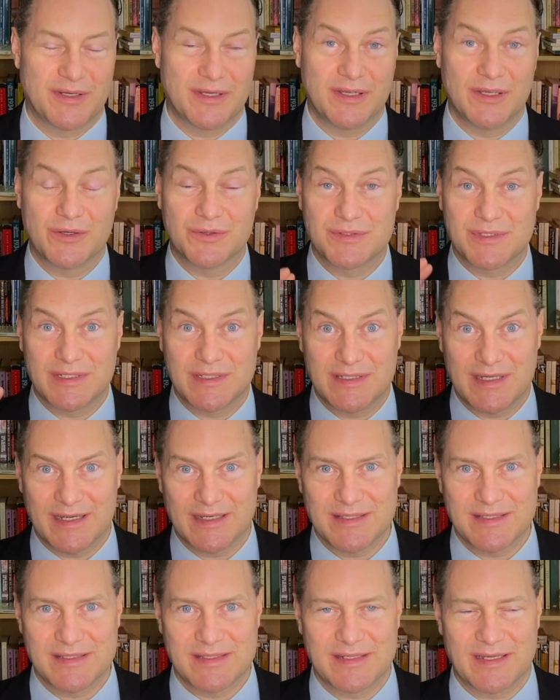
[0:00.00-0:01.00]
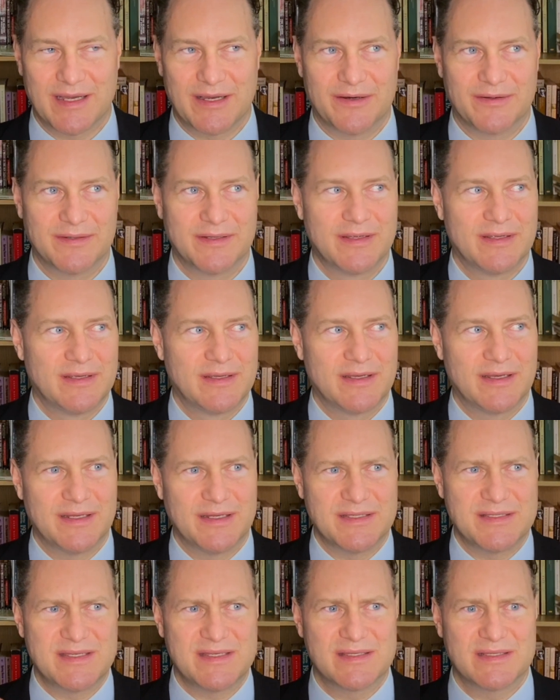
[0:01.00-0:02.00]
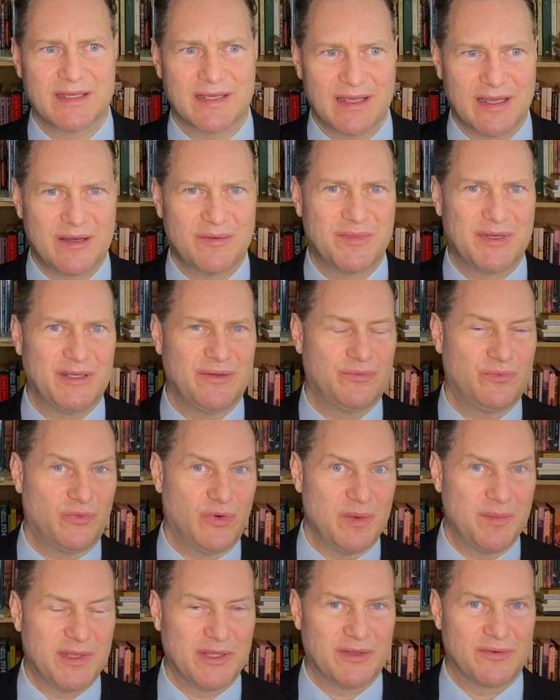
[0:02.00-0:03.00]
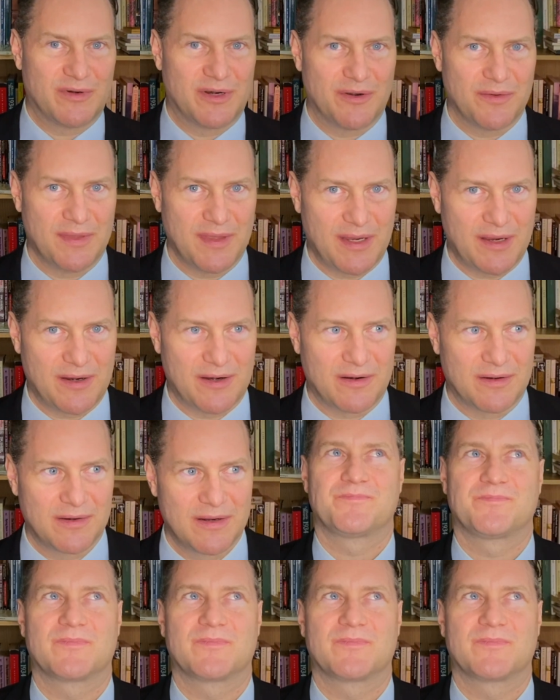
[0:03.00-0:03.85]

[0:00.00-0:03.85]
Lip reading: He goes to Texas Town and he sees like how many women there are there.